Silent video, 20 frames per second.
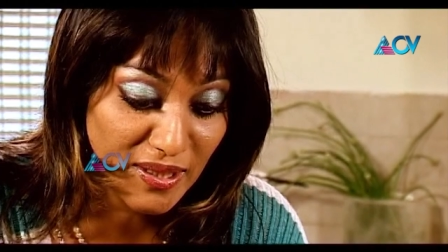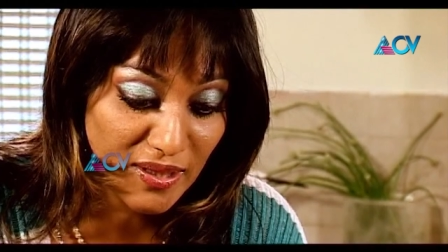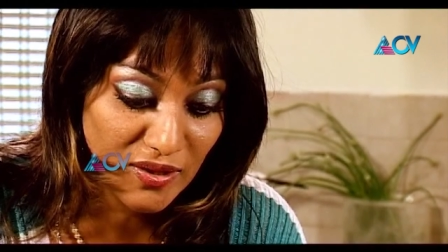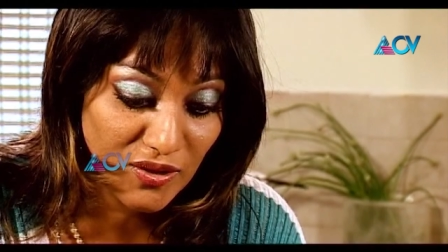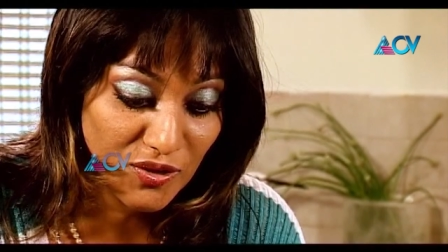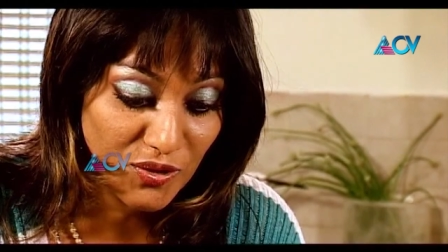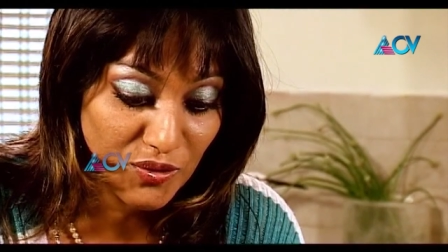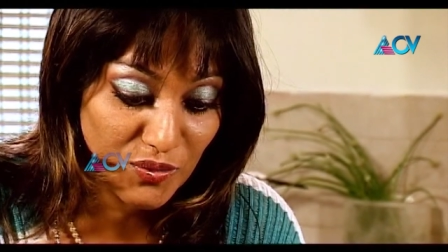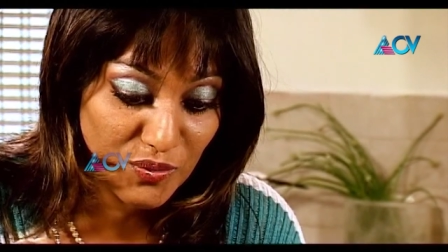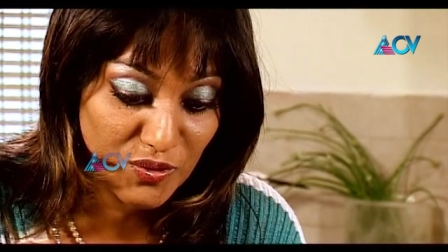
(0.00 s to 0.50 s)

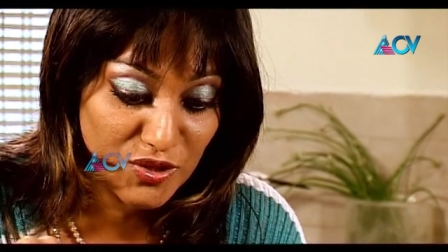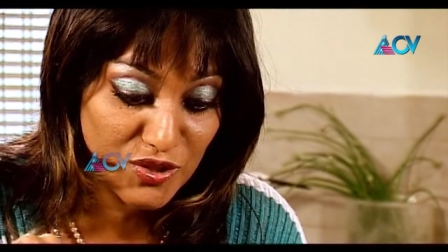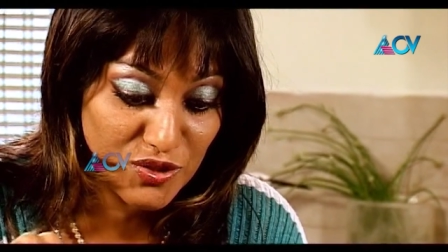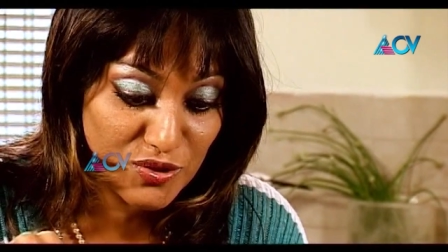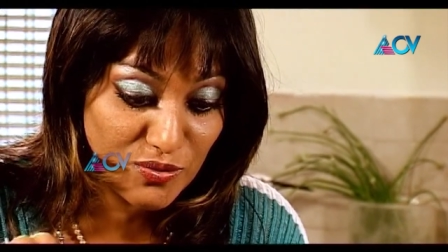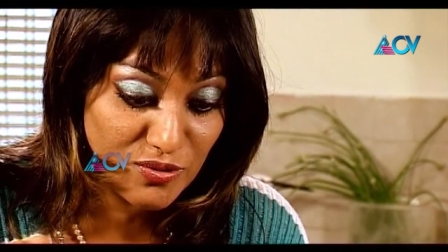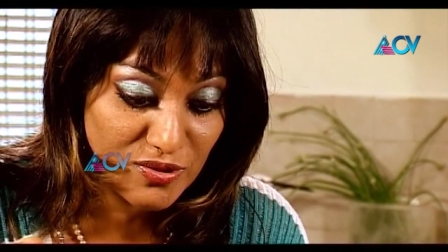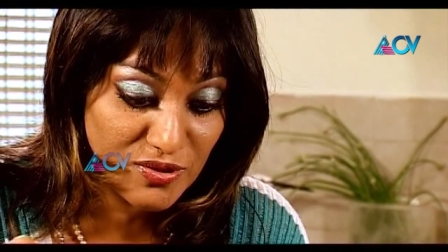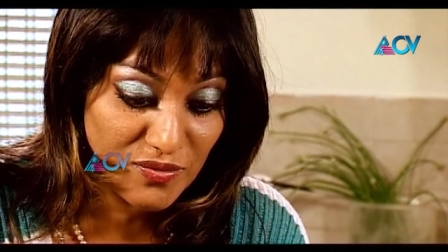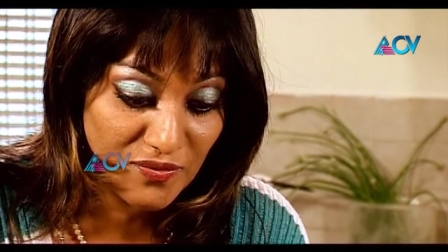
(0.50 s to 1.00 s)
paneer, which
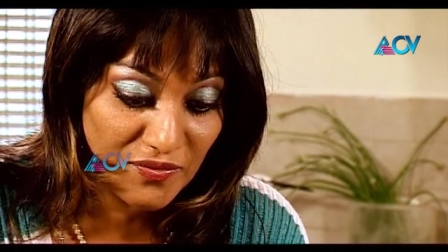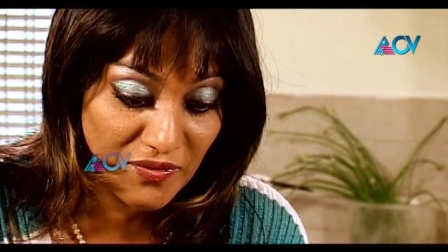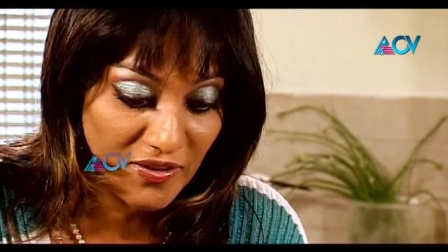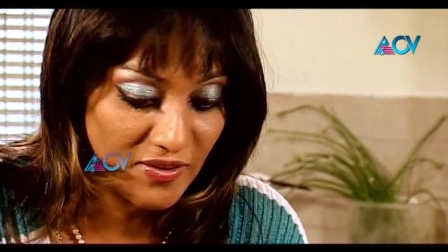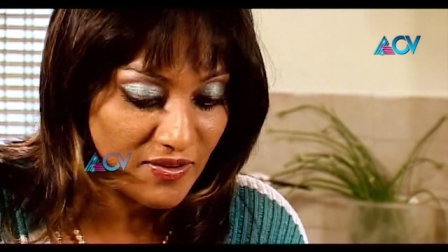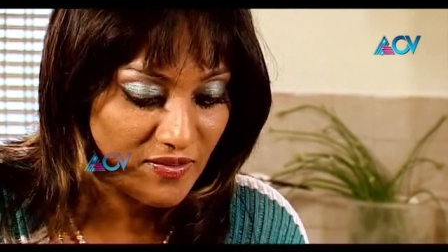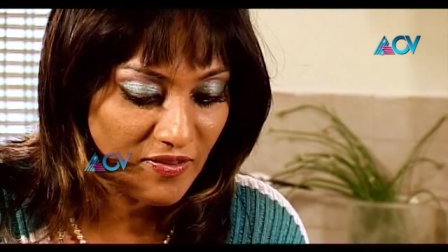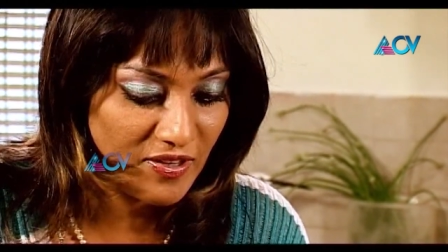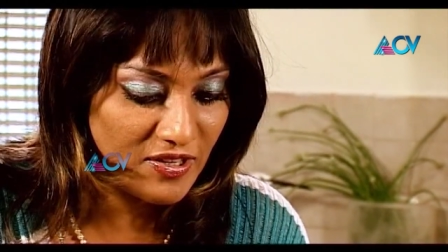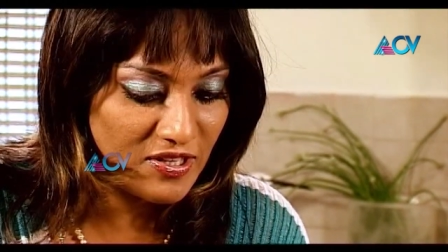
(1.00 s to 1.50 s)
is also
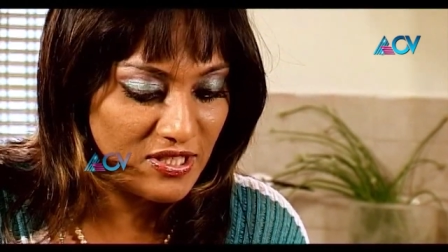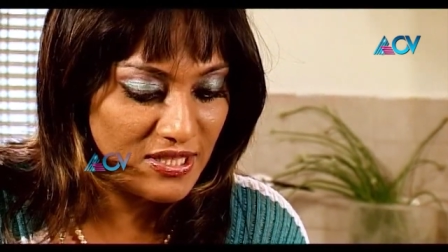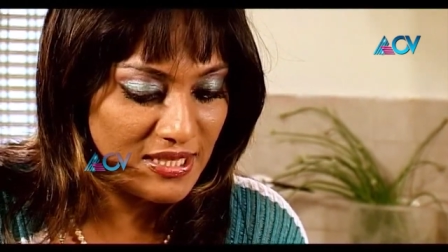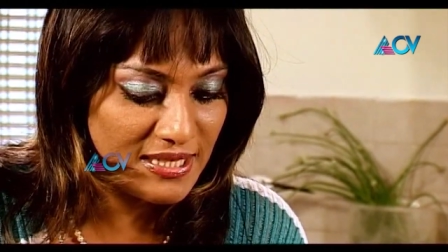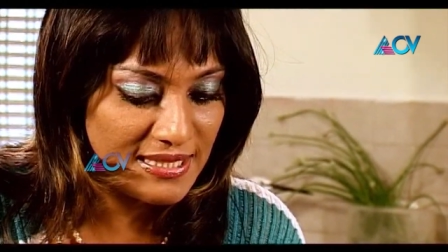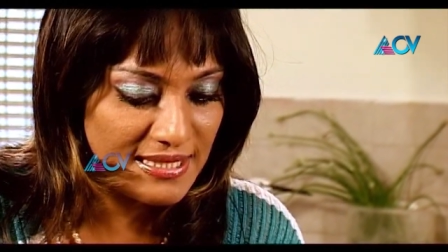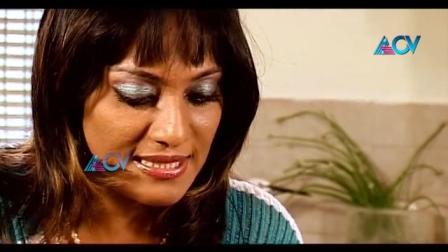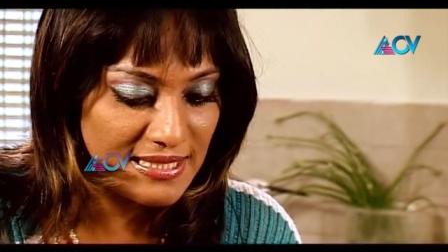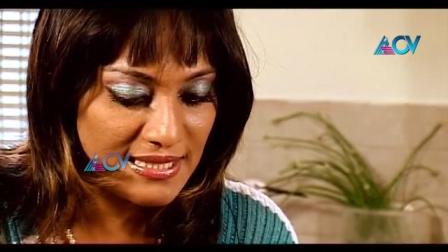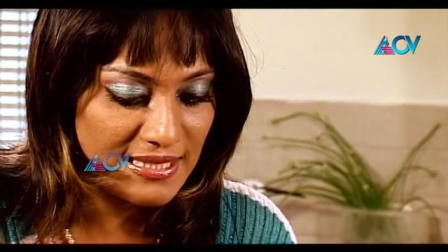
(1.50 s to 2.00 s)
very, very
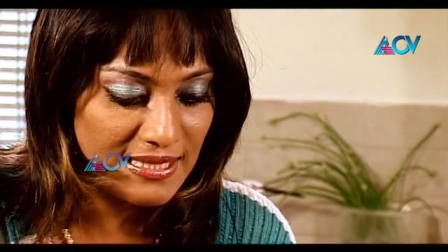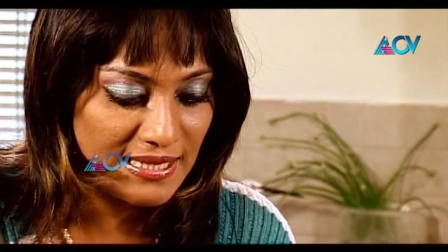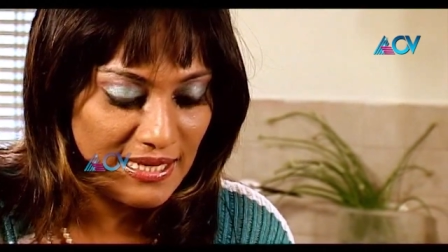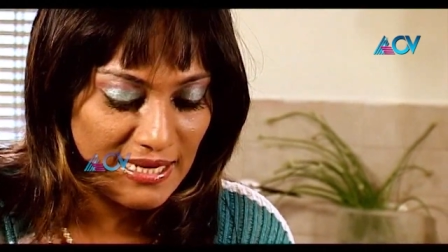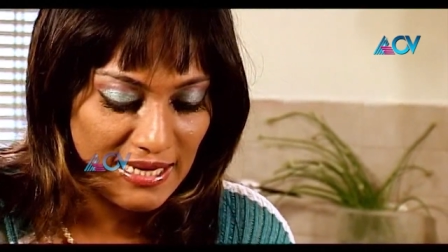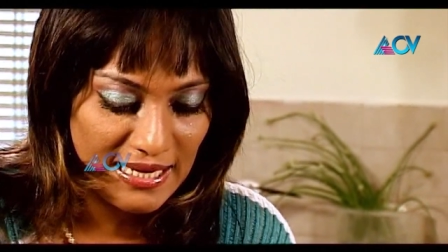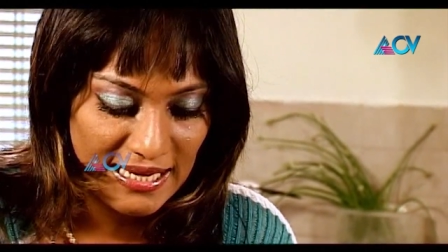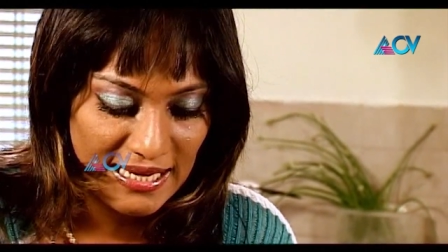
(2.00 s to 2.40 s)
tasty.